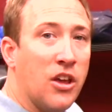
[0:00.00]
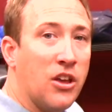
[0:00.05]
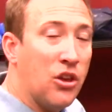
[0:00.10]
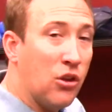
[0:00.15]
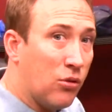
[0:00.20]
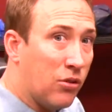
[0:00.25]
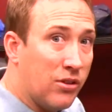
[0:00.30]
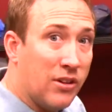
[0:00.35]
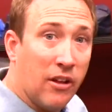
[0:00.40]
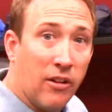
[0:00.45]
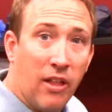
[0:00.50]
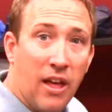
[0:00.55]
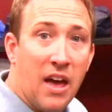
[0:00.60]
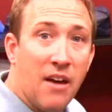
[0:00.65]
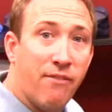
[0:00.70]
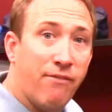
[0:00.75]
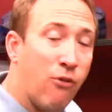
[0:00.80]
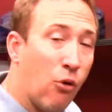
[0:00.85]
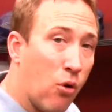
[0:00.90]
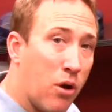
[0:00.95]
you'd still
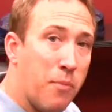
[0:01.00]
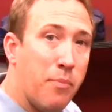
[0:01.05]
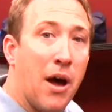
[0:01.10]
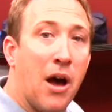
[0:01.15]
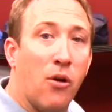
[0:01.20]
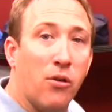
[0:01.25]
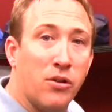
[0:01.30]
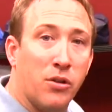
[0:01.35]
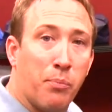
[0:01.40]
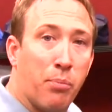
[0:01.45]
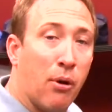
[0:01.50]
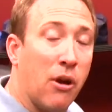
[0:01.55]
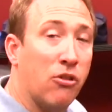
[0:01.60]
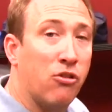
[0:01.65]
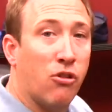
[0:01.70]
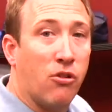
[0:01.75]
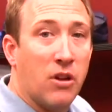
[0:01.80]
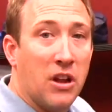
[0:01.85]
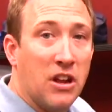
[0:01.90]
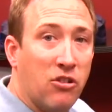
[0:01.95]
have 40 pounds of
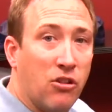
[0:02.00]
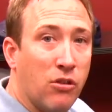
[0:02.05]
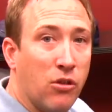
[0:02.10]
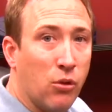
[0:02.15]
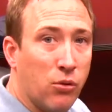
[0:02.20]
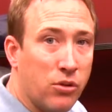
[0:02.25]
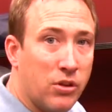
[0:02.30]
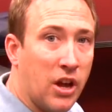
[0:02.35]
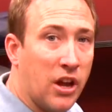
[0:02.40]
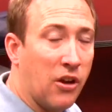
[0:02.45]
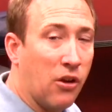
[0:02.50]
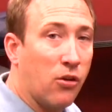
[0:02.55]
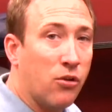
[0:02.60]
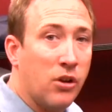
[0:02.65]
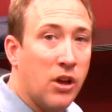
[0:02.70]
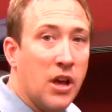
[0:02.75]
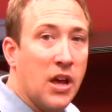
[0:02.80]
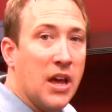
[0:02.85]
pressure in each of those tires.